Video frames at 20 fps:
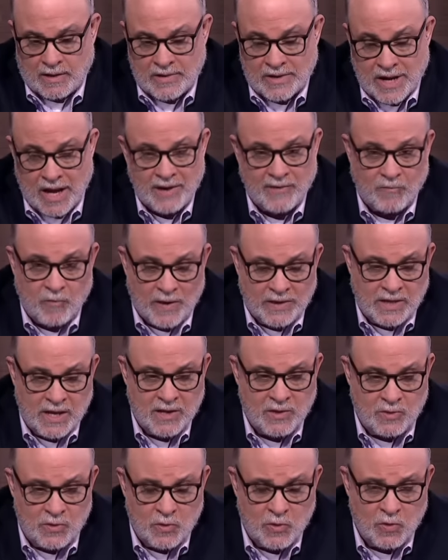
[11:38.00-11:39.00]
None of what
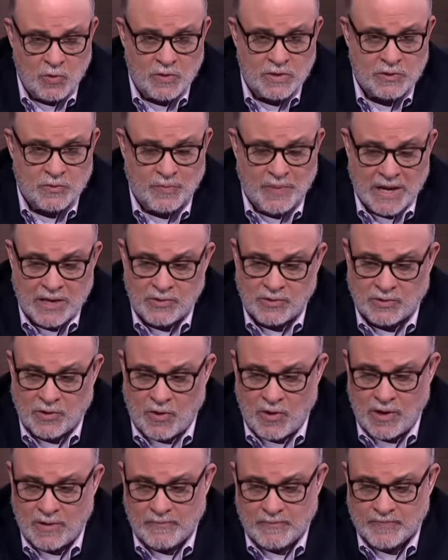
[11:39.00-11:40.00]
they do is based
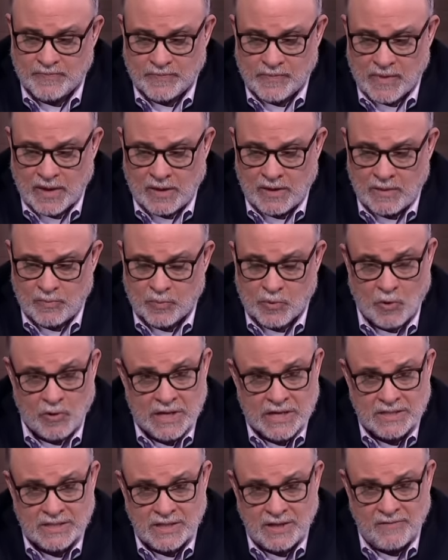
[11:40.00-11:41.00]
on
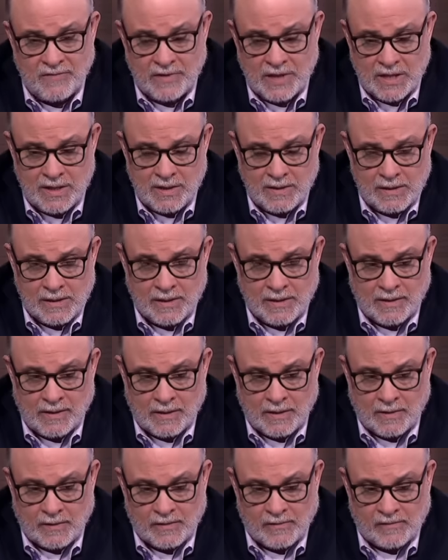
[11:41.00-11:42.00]
productivity.
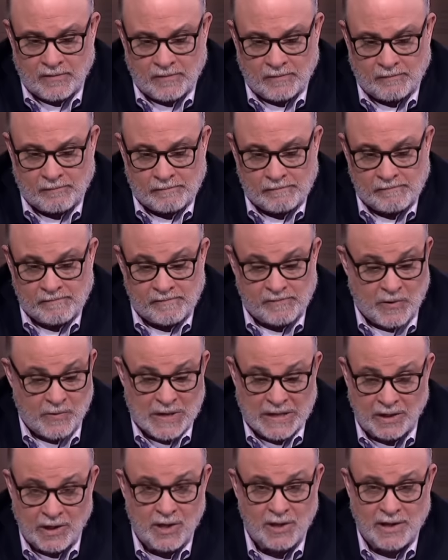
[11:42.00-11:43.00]

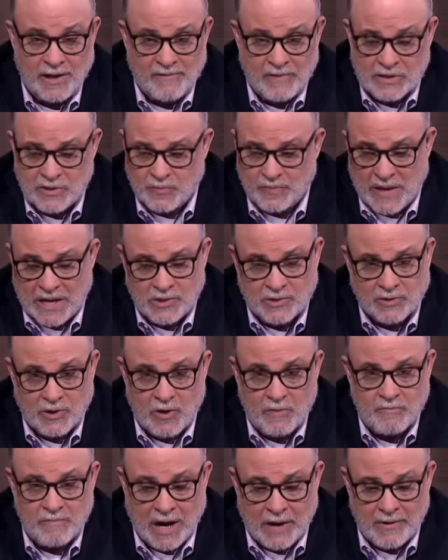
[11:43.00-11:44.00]
Very little of it's based
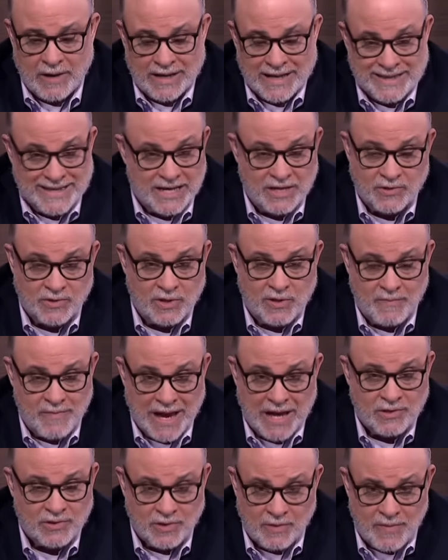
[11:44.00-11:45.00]
on merit. These are the
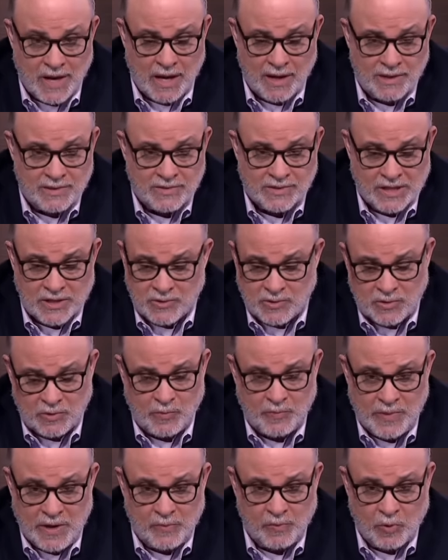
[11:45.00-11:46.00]
masterminds. These are
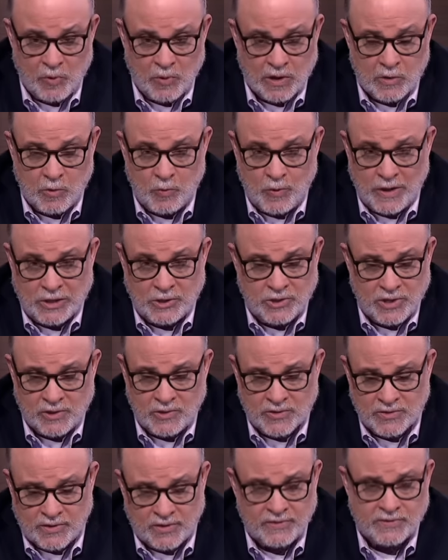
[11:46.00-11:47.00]
the people who are going to
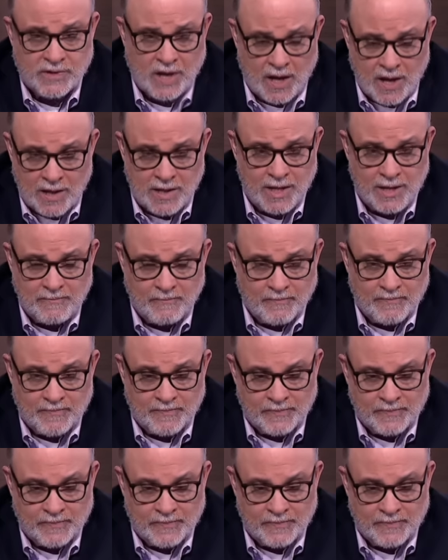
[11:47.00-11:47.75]
rejigger society.